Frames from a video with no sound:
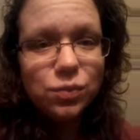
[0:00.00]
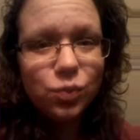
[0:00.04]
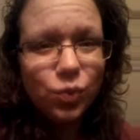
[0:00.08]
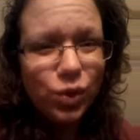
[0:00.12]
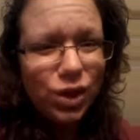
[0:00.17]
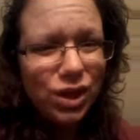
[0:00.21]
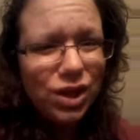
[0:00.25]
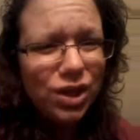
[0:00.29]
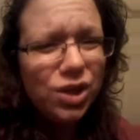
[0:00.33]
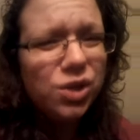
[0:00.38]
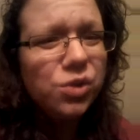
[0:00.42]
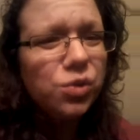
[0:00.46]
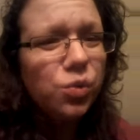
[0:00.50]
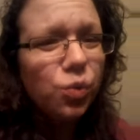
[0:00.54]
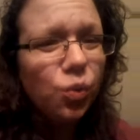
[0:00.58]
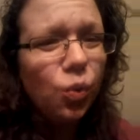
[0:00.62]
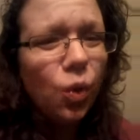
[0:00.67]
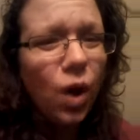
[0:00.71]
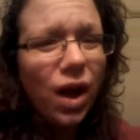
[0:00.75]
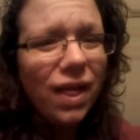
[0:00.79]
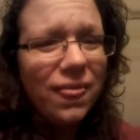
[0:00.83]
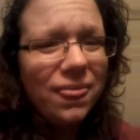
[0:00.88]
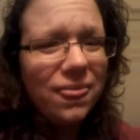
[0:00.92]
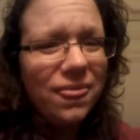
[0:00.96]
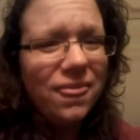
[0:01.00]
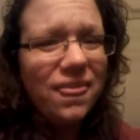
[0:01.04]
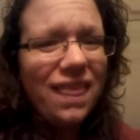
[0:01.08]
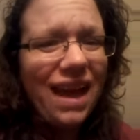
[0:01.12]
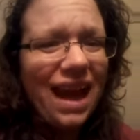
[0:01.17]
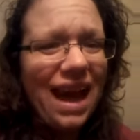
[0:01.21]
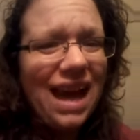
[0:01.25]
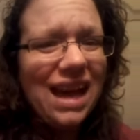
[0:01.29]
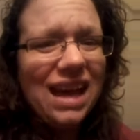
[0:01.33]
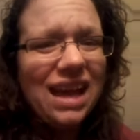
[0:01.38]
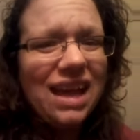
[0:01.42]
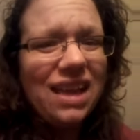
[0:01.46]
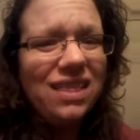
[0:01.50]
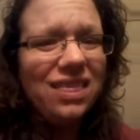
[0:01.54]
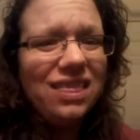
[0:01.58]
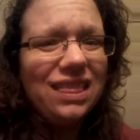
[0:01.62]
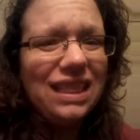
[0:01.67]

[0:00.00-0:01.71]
wouldn't you want that at